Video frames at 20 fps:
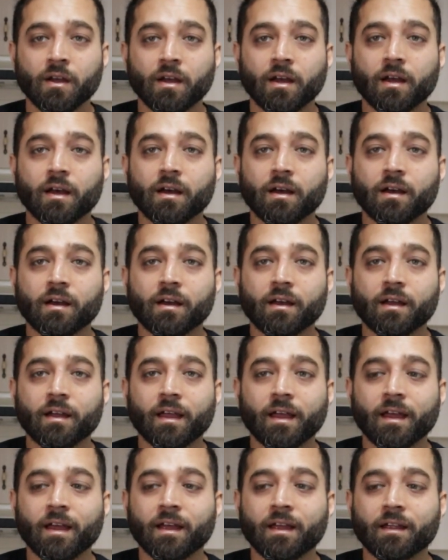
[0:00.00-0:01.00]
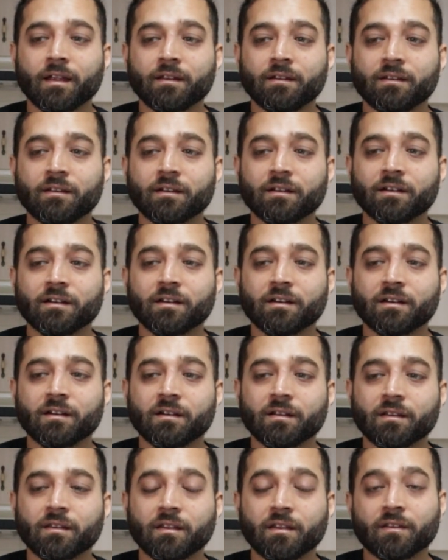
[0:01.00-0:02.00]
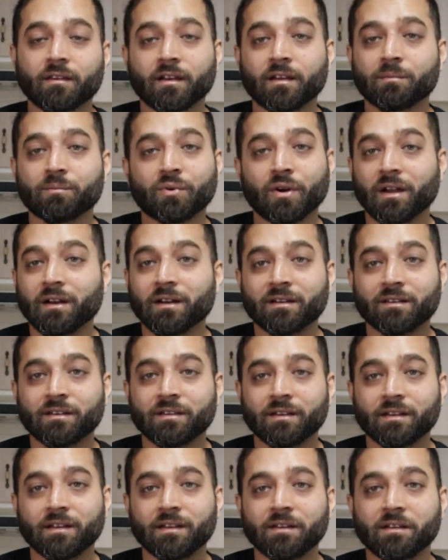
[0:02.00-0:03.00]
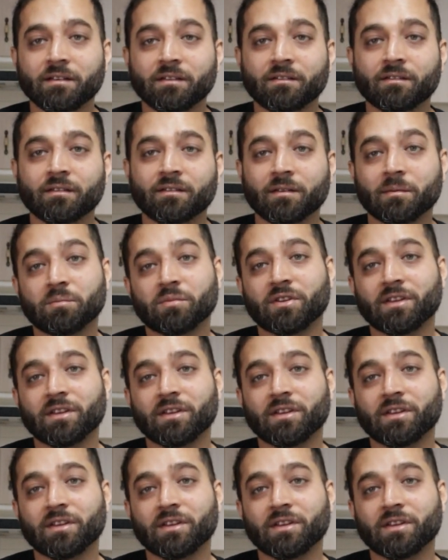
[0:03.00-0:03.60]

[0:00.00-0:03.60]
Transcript: And the second product is some